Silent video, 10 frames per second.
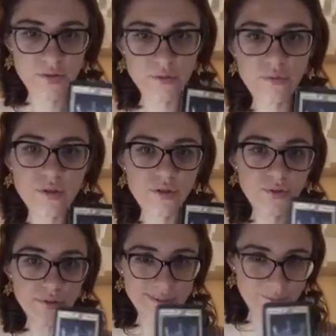in what
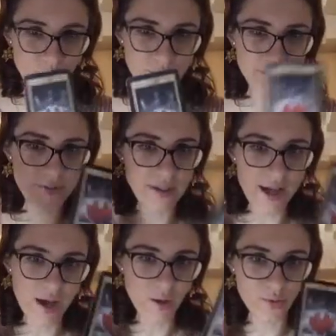you involved
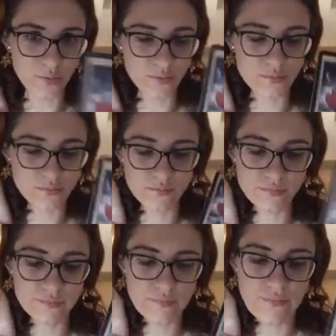now,
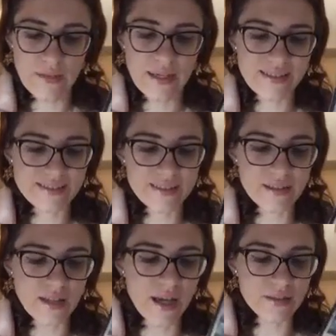it's
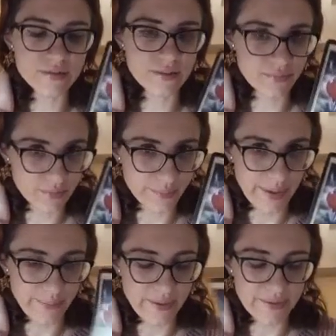not healthy for
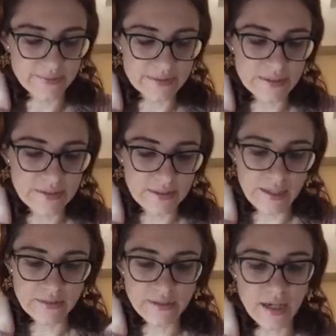baby.
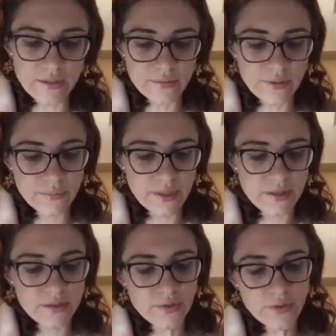And kind of I'm
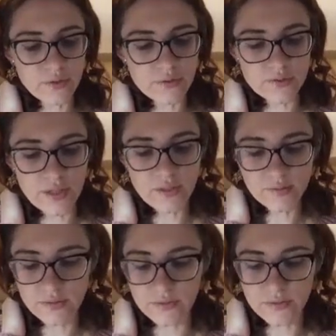hearing your
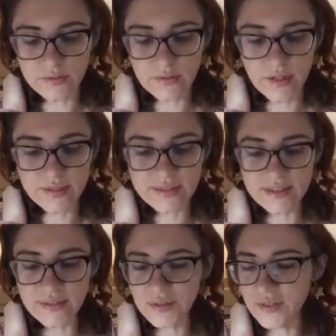ancestors
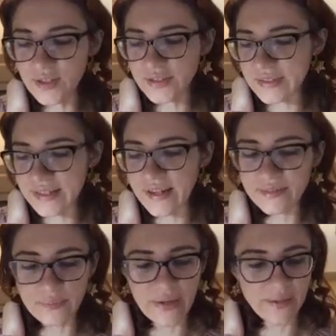asking you not to have
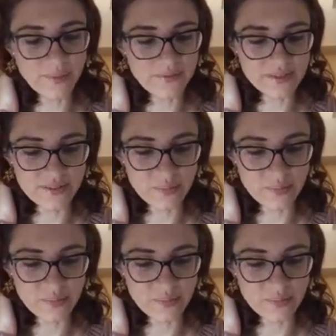a baby with this